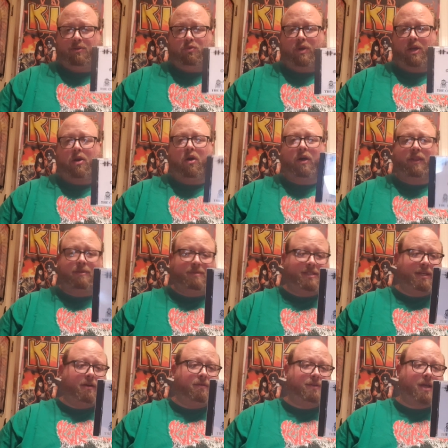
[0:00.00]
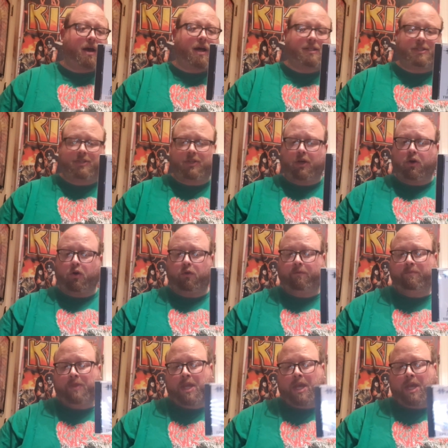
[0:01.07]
quit calling themselves Hot Stove.